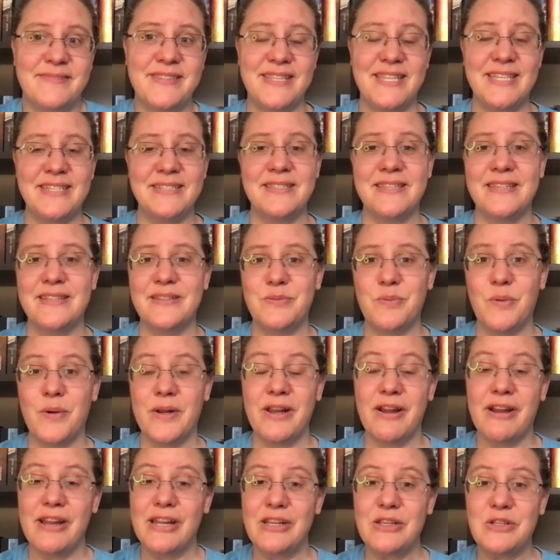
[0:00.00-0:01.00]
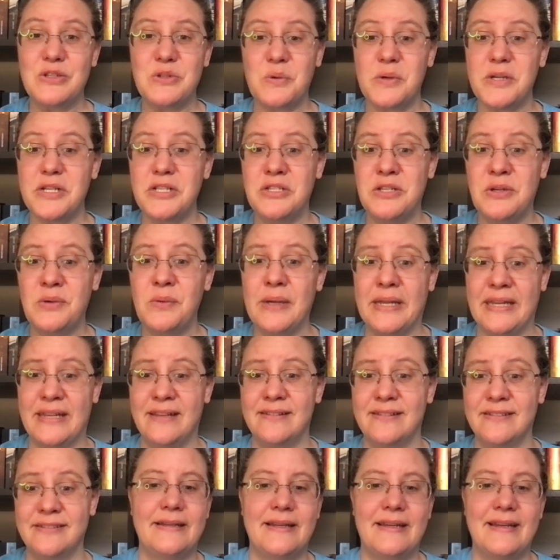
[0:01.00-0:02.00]
this is what I enjoy doing.
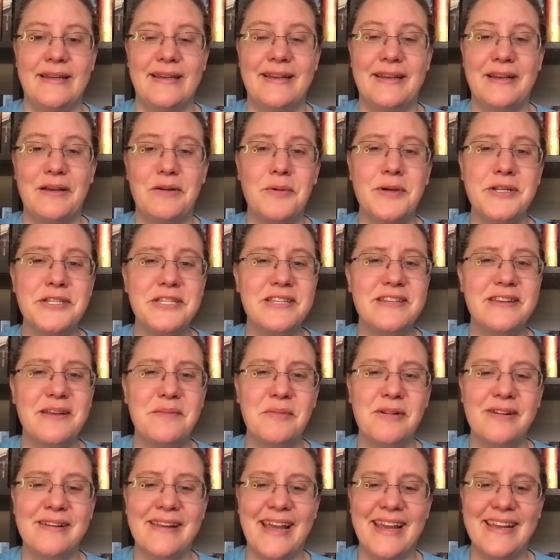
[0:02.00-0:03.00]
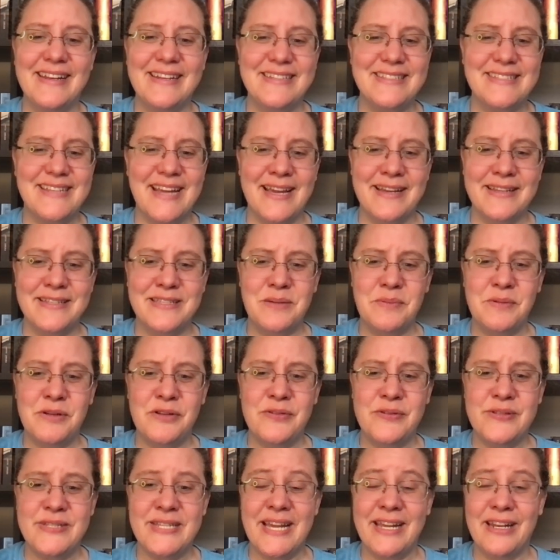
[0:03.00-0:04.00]
Question number nine is tag someone
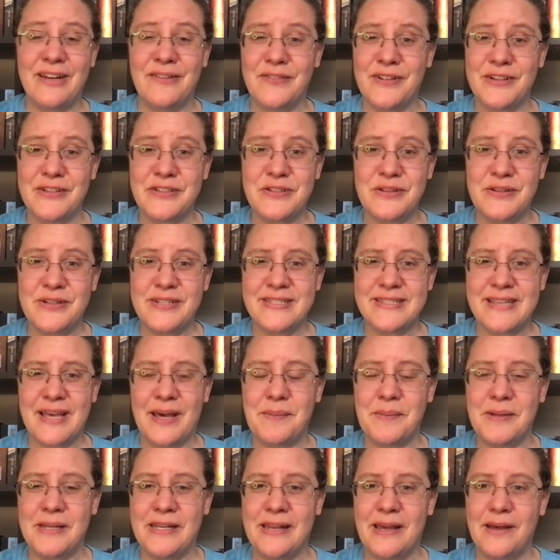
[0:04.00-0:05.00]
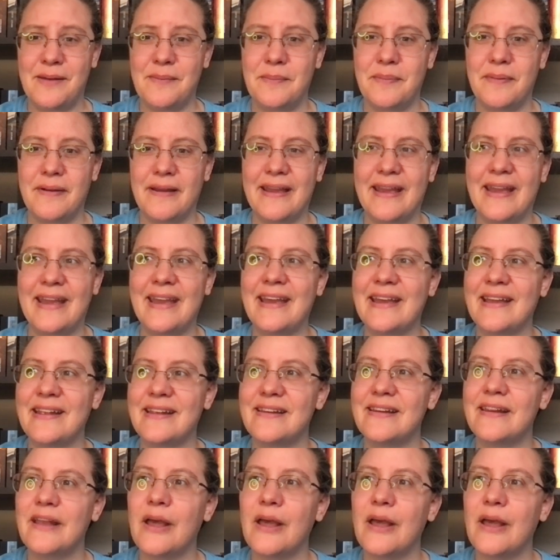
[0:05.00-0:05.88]
whose anniversary is coming up, and